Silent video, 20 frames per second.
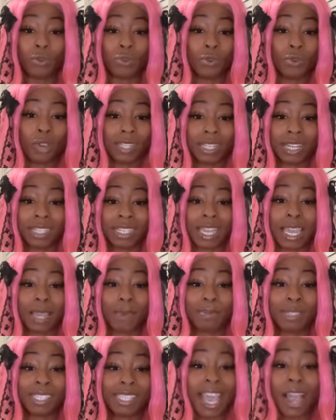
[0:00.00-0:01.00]
you're into the same
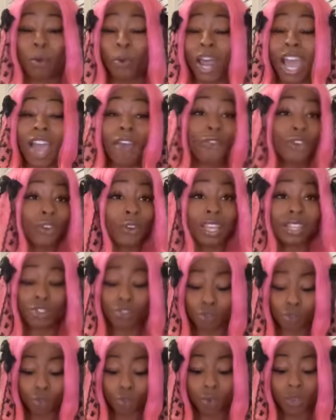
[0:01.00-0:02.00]
set, whatever you're
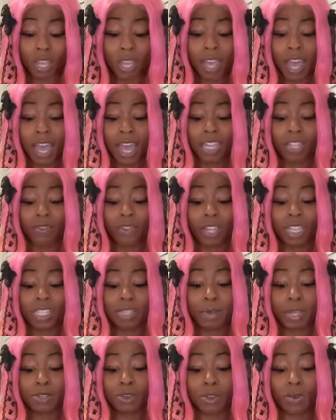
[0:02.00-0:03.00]
into. I just feel like
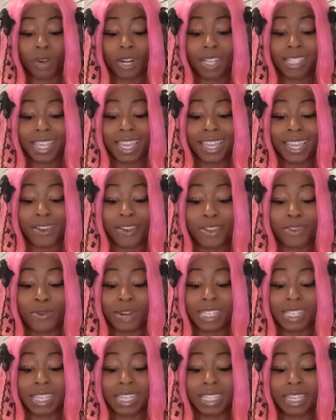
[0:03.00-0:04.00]
somebody's gonna want to take care of you. And
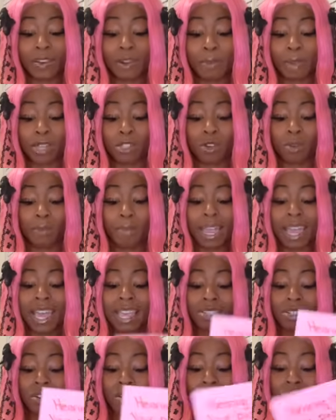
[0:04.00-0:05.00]
it says hearing about your
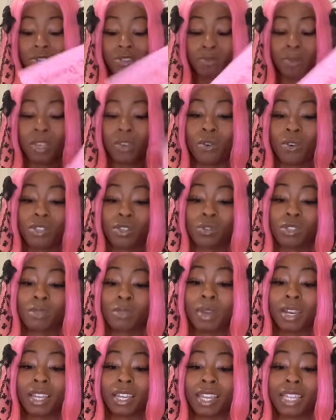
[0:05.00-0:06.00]
past turns me on. So
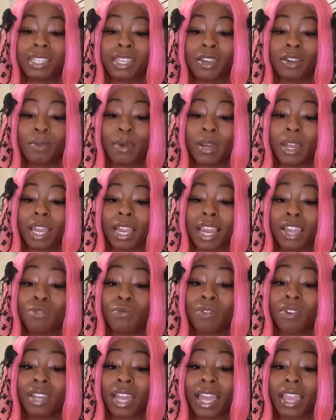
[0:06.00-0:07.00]
somebody could like to hear about like how you
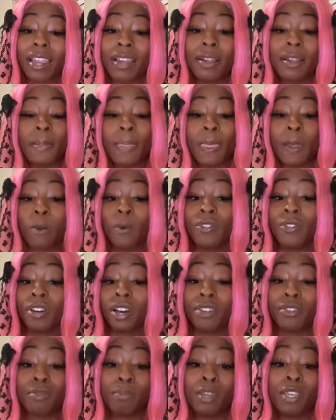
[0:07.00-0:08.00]
were like with
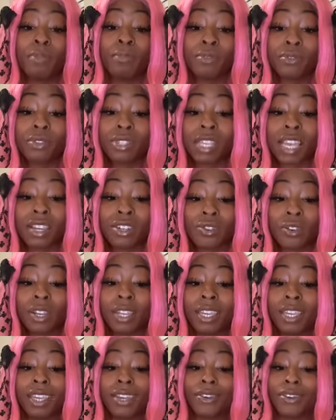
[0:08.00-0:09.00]
other people
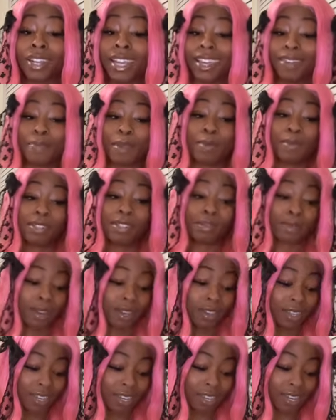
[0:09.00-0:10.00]
sexually, or like maybe somebody
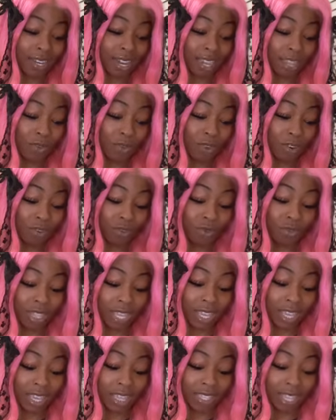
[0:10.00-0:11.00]
again like you could do
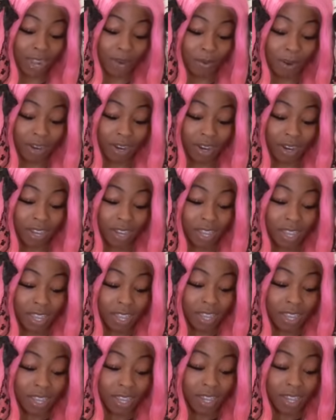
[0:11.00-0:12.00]
things like where
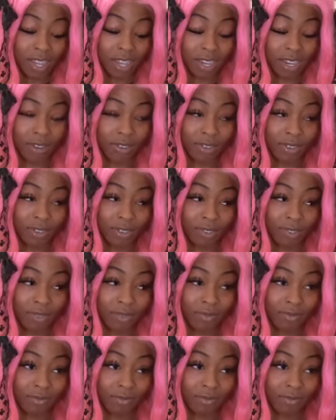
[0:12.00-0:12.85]
I don't know